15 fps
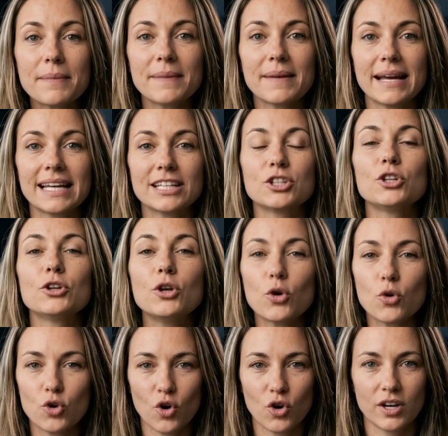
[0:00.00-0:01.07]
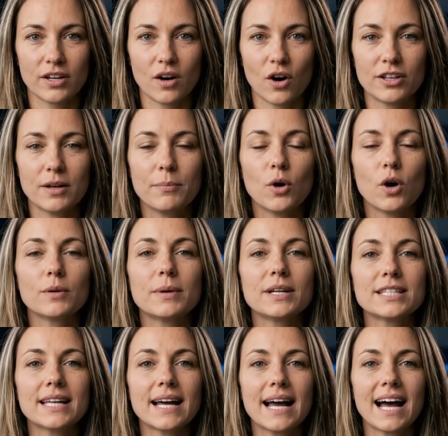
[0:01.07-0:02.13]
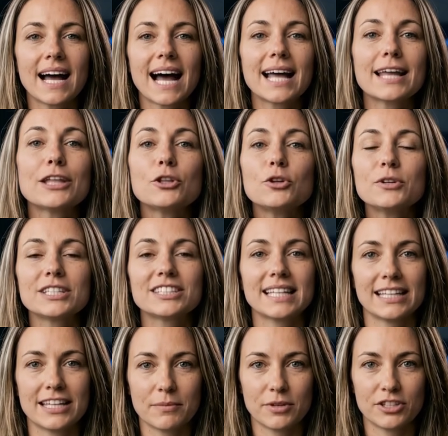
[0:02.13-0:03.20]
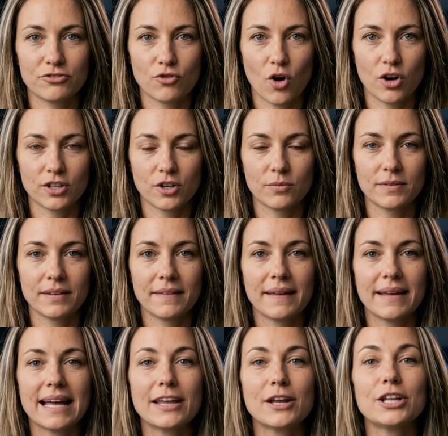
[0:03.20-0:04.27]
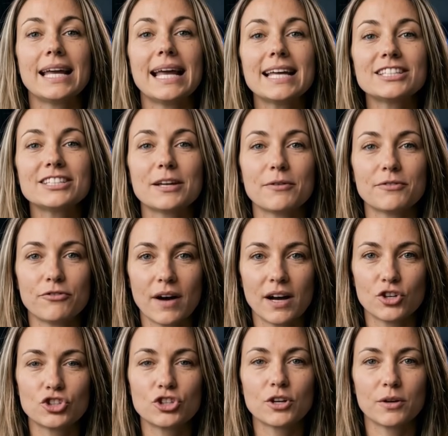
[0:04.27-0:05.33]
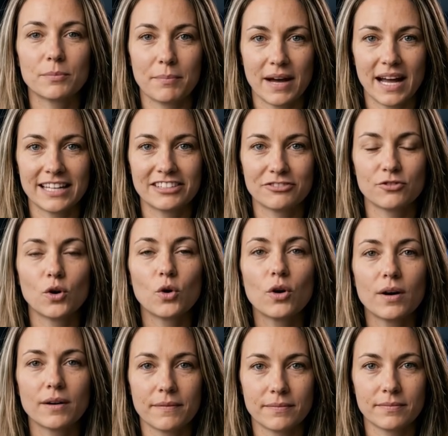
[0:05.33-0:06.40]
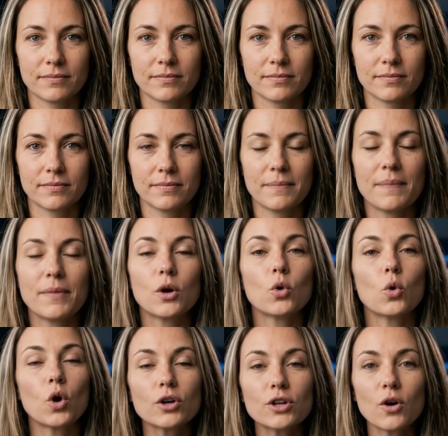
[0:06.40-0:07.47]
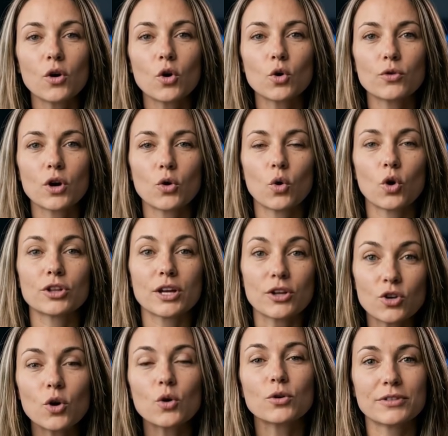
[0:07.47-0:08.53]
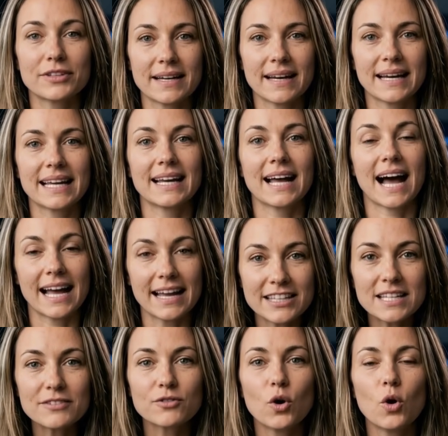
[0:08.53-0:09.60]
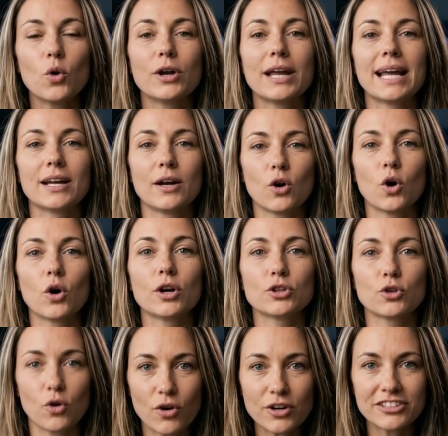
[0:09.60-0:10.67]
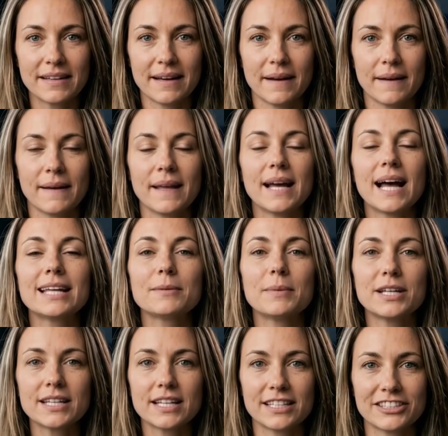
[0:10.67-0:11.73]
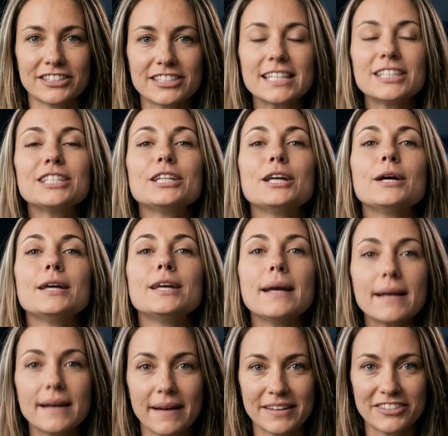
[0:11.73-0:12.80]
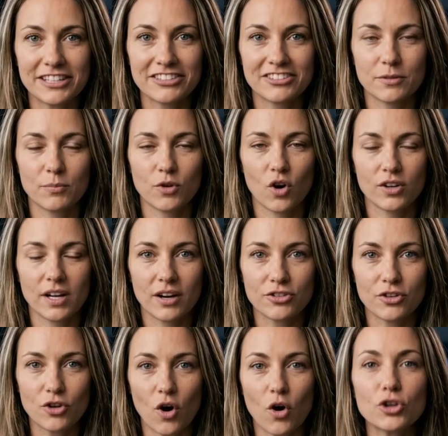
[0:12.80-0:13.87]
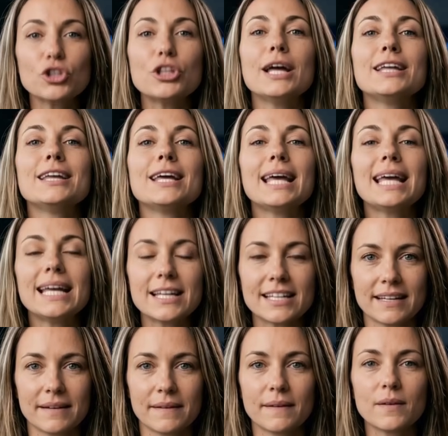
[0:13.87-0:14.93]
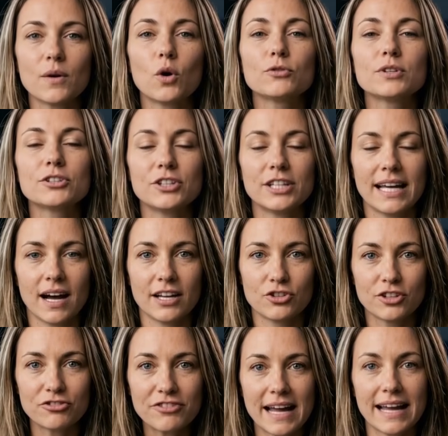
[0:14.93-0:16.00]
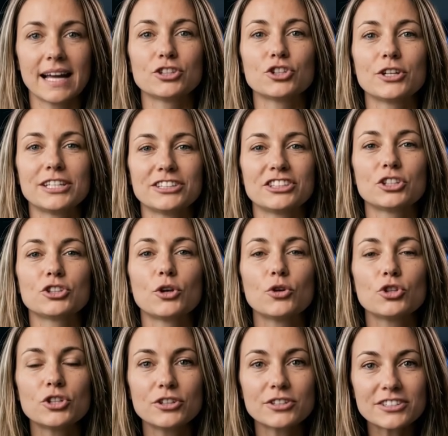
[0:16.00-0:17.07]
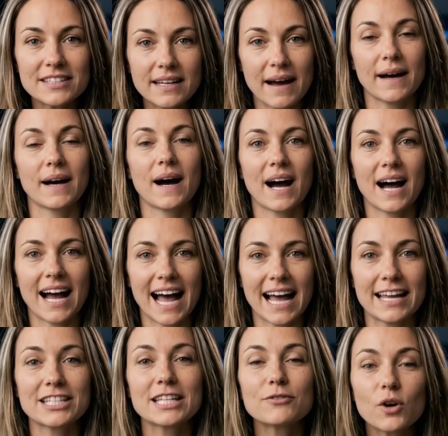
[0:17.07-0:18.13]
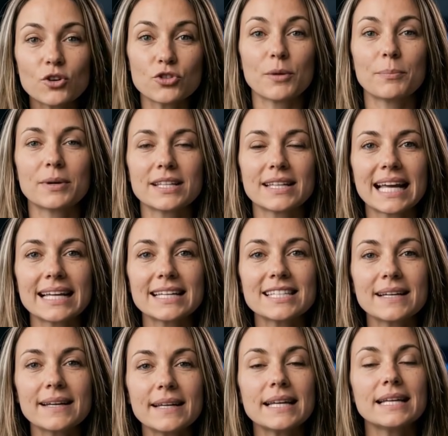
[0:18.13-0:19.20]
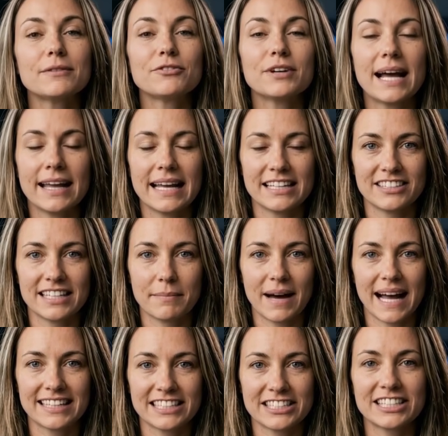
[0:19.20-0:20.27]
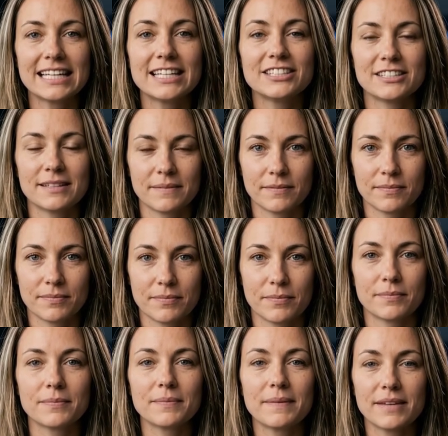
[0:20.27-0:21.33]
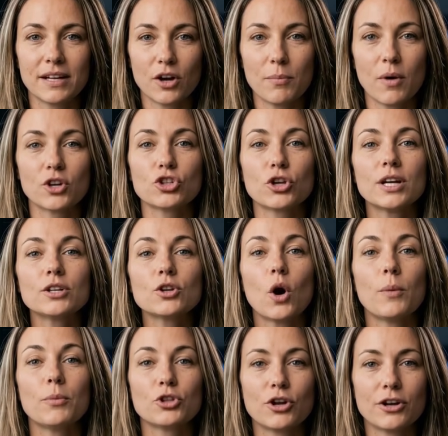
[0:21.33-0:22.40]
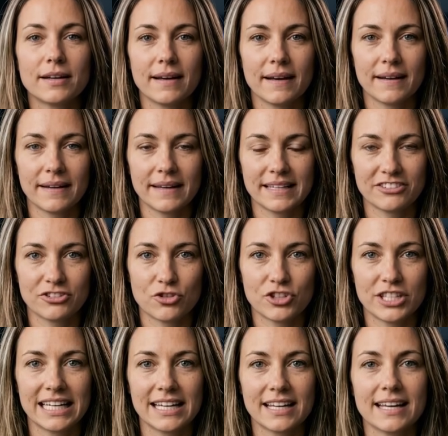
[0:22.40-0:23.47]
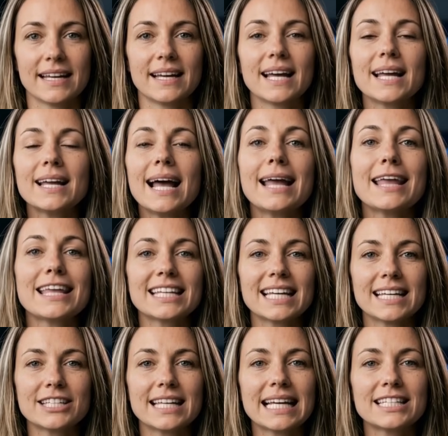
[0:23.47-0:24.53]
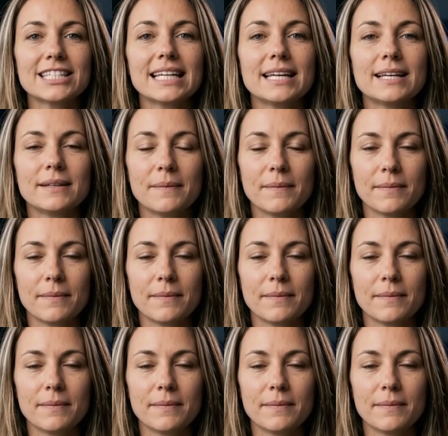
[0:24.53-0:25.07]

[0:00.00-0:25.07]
Each new corridor deployment adds to the settlement volume that creates the functional price floor. The quarter-over-quarter growth in active ODL corridors has been consistent since the product launched at scale. Over 300 financial institutions are active on RippleNet in various capacities. The commercial adoption is real and accelerating.